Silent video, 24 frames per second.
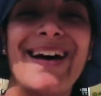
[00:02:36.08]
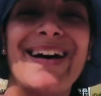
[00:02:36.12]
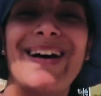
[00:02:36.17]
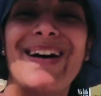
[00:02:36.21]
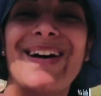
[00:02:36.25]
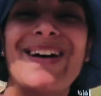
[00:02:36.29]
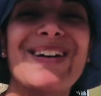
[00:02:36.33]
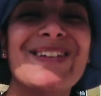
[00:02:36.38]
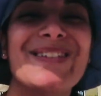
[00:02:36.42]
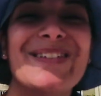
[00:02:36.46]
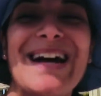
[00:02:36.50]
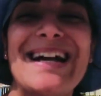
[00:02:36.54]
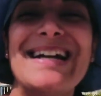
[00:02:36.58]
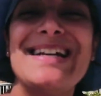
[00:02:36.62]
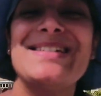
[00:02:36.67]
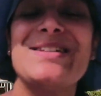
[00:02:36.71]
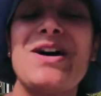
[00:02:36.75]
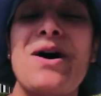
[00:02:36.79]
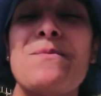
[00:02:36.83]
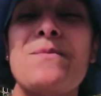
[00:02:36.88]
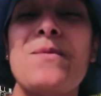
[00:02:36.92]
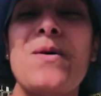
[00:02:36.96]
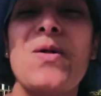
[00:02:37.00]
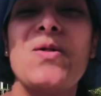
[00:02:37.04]
Alrighty, so
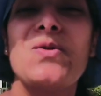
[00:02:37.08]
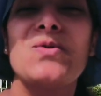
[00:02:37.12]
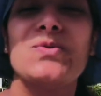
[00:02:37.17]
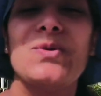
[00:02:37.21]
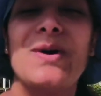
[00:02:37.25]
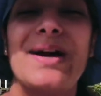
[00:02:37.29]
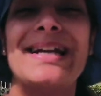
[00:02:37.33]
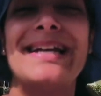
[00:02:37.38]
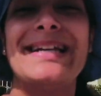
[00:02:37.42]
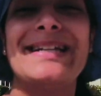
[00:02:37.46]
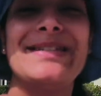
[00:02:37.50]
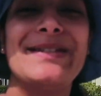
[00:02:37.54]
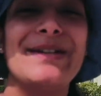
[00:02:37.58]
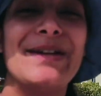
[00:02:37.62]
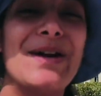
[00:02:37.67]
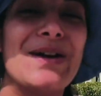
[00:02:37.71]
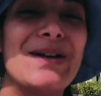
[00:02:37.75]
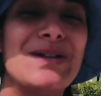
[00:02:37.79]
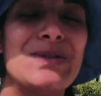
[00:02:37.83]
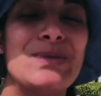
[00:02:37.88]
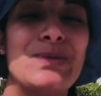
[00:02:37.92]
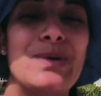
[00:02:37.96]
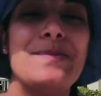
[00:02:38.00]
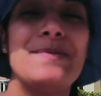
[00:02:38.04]
I'm all ready to
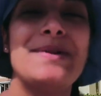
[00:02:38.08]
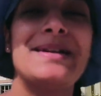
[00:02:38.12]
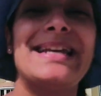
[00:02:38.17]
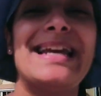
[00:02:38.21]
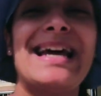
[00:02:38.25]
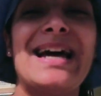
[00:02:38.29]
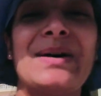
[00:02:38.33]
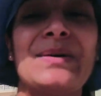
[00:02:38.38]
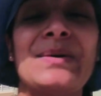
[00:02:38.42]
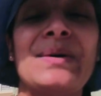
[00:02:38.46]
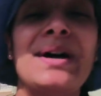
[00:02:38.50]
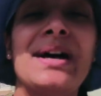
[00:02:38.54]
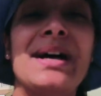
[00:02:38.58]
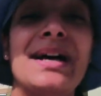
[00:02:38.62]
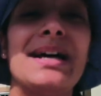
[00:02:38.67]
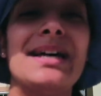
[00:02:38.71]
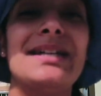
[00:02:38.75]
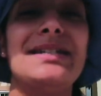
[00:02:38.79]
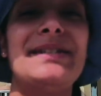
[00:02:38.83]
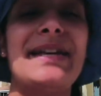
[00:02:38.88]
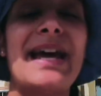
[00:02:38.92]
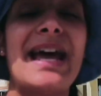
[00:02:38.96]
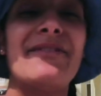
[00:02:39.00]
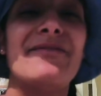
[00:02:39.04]
go swimming now.
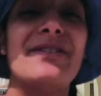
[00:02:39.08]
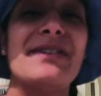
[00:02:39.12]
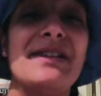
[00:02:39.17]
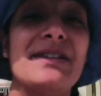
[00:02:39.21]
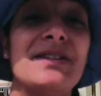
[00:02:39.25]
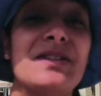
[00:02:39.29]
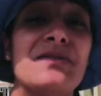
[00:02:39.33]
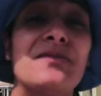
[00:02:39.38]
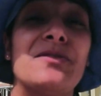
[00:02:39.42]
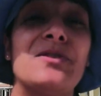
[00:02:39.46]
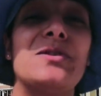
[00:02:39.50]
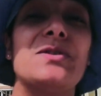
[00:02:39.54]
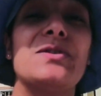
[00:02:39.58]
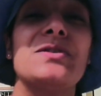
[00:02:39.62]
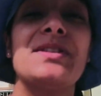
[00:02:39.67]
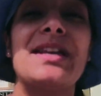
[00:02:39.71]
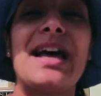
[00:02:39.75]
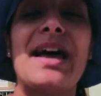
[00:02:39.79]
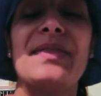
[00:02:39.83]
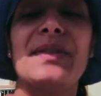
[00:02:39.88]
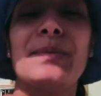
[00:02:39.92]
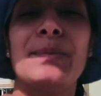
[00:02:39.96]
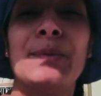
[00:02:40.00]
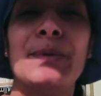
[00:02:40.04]
David is of course
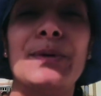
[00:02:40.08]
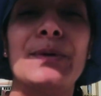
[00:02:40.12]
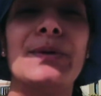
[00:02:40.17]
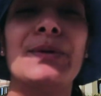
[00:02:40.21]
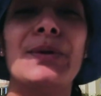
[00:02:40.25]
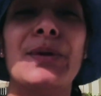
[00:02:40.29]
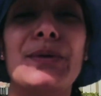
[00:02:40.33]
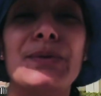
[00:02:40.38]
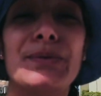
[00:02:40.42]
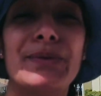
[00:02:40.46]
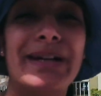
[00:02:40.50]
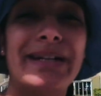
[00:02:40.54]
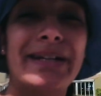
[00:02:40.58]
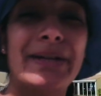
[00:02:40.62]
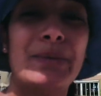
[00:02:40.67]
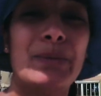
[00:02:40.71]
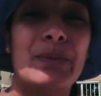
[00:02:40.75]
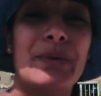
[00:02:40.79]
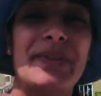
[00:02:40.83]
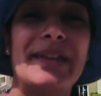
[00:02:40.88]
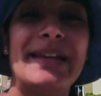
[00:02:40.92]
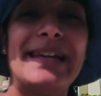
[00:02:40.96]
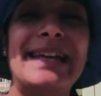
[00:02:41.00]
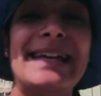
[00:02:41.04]
at the pool already
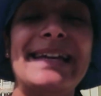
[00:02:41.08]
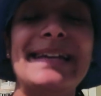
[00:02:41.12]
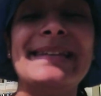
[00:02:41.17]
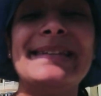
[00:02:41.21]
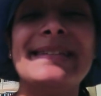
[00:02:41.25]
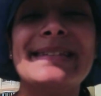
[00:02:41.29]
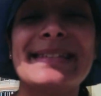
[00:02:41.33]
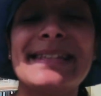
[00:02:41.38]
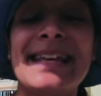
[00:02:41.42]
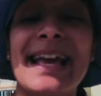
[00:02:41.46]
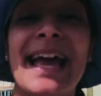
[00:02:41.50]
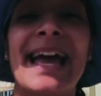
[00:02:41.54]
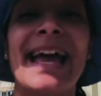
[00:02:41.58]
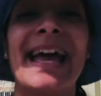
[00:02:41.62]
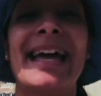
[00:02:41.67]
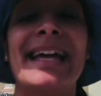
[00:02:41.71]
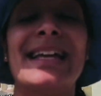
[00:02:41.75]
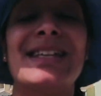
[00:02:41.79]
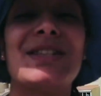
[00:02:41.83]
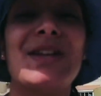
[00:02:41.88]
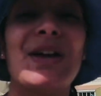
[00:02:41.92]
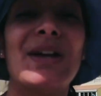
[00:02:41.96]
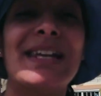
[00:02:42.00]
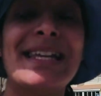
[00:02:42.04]
with the kids.
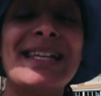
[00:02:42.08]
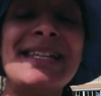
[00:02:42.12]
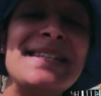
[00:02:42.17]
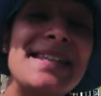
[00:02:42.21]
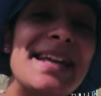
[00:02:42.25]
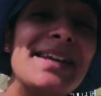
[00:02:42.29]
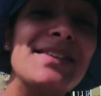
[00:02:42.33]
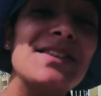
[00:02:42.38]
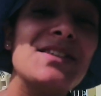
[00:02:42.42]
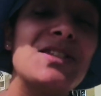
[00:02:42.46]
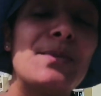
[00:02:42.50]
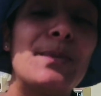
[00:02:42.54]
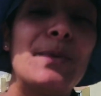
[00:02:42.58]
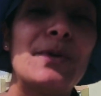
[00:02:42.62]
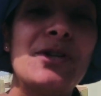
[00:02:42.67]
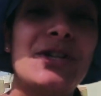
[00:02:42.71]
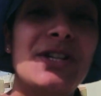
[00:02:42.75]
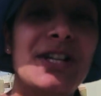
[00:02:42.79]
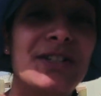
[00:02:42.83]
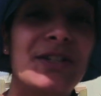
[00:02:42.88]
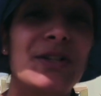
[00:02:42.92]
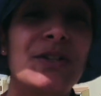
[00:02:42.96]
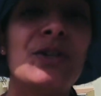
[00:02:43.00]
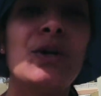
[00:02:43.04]
So let's take this
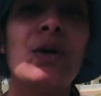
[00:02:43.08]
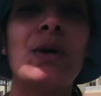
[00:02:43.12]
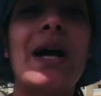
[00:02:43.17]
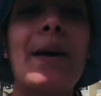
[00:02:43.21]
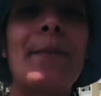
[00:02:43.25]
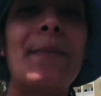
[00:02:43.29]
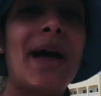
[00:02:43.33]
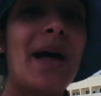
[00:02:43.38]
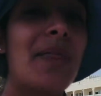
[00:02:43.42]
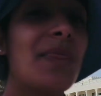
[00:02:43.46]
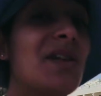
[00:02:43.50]
opportunity to talk about